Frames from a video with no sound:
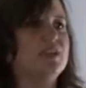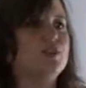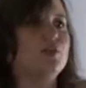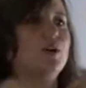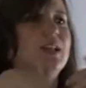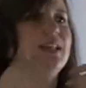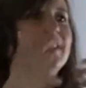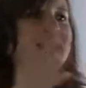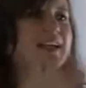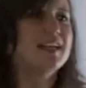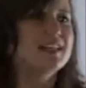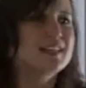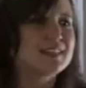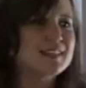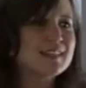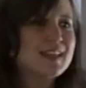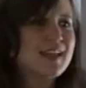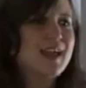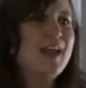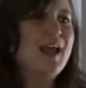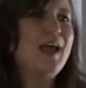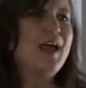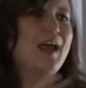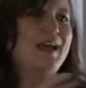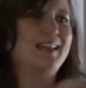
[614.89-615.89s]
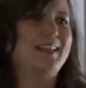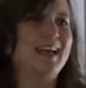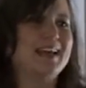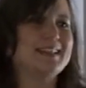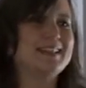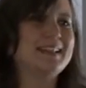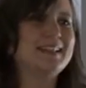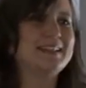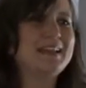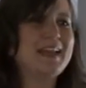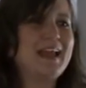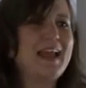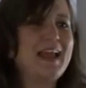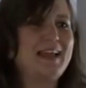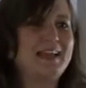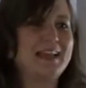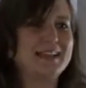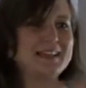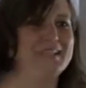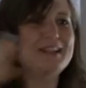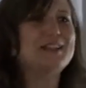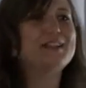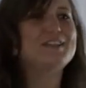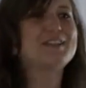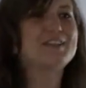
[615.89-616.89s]
So at least it
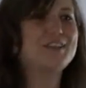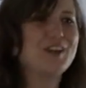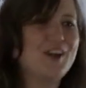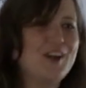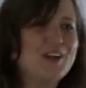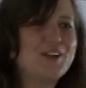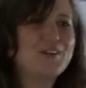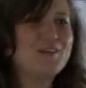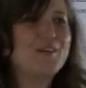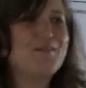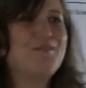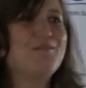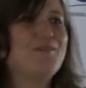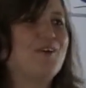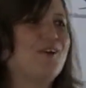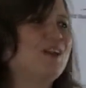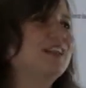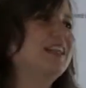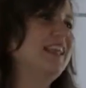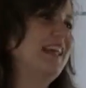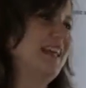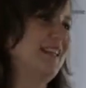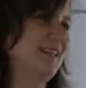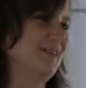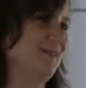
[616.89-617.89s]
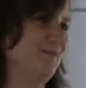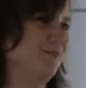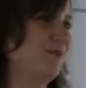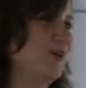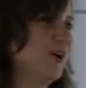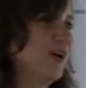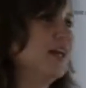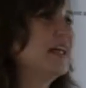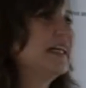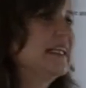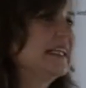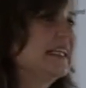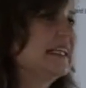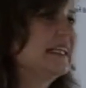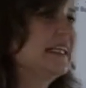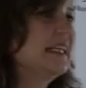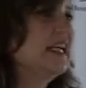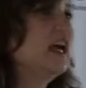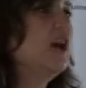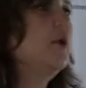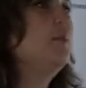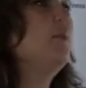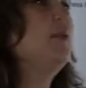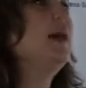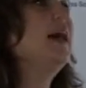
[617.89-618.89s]
doesn't ensure you a full day's work,
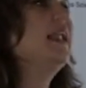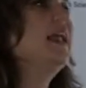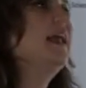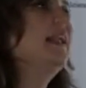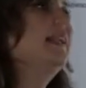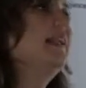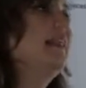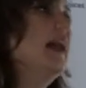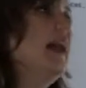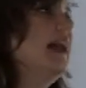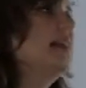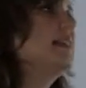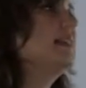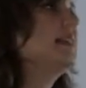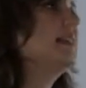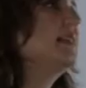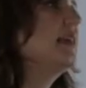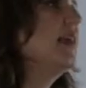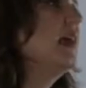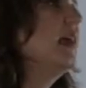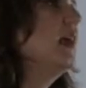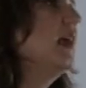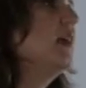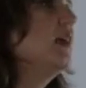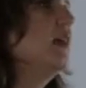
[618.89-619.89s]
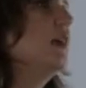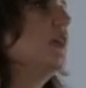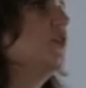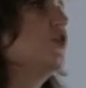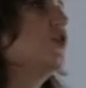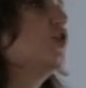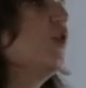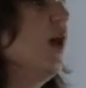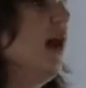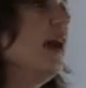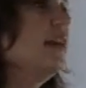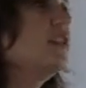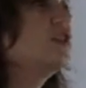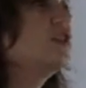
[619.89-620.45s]
but it does try